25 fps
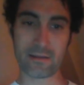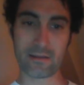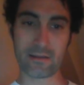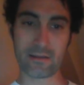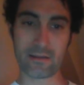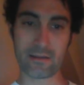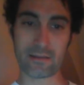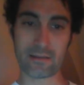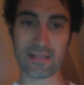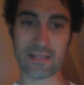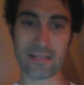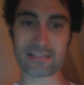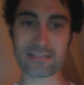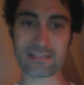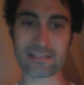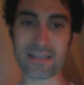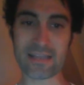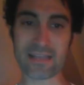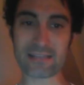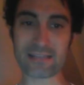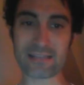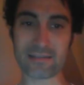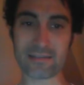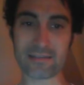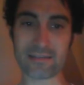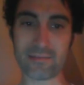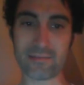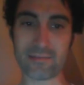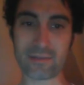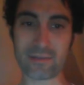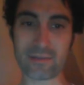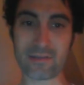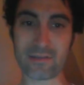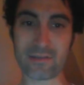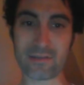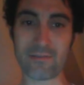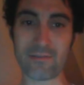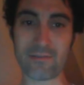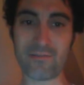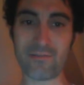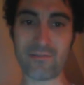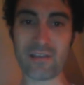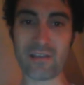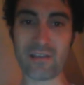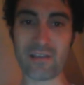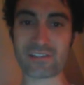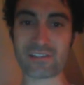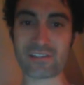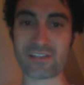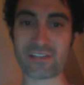Let's get some
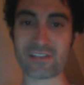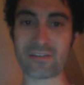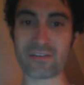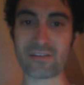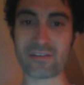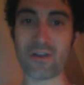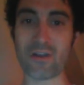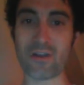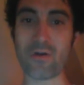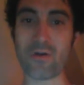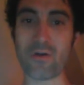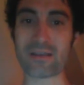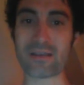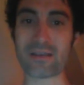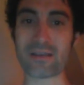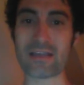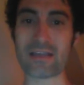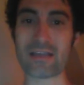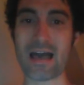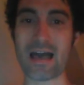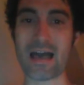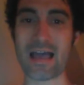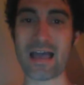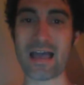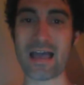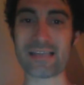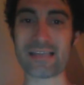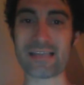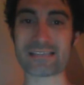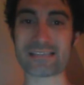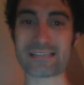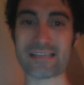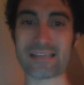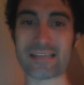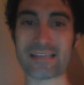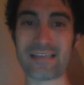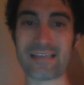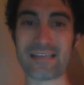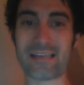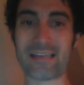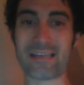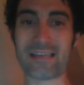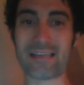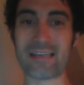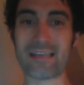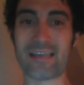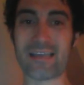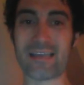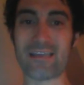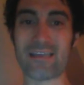conviction going, guys.
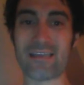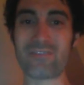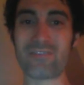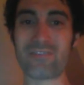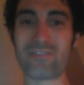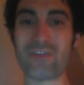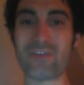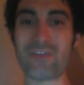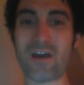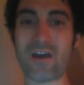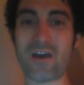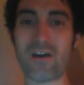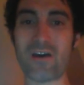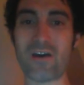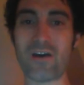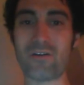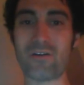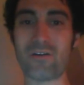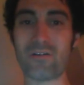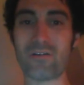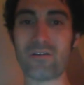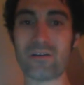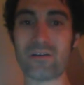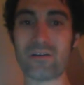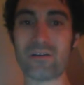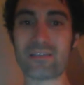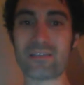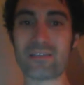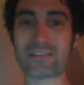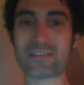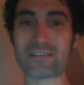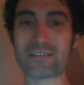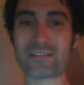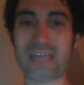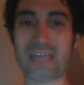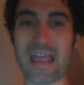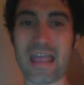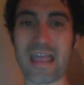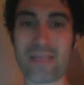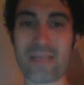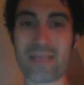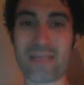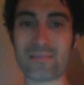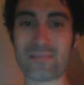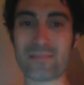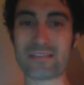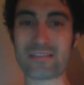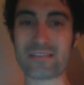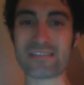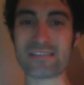You know, this game
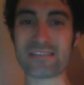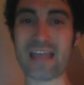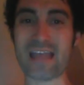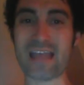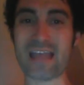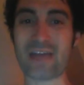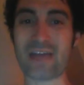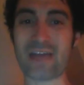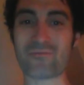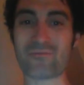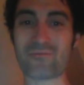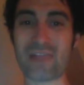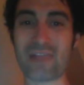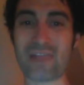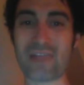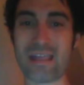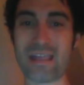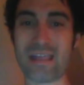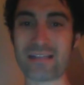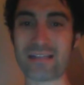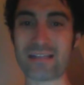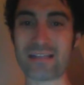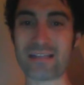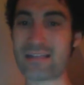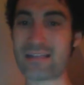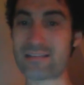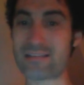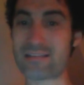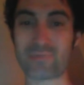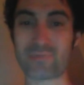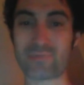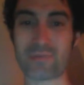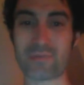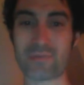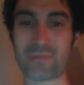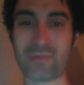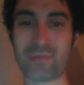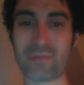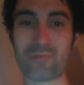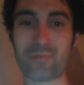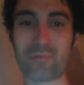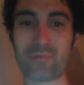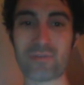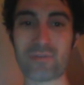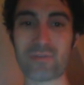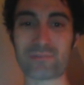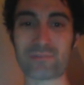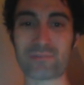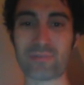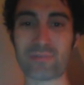is not rigged, and it's where the big
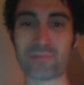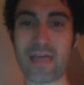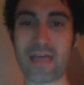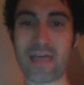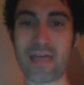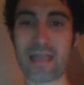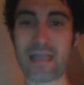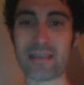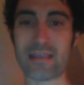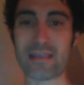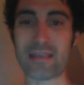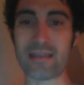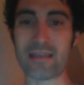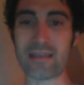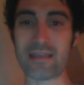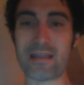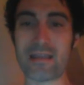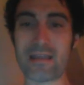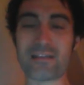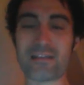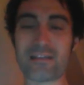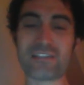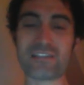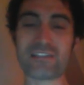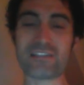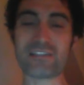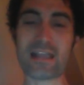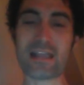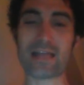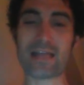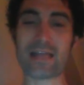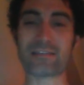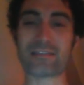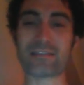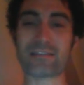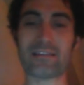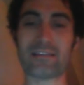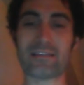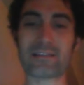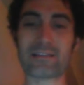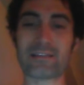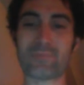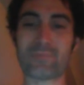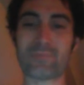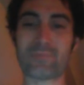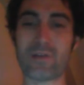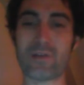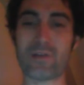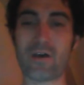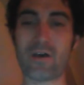boys play. Check out the links
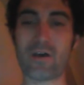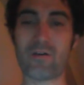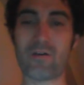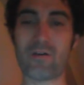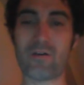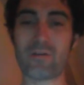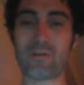below.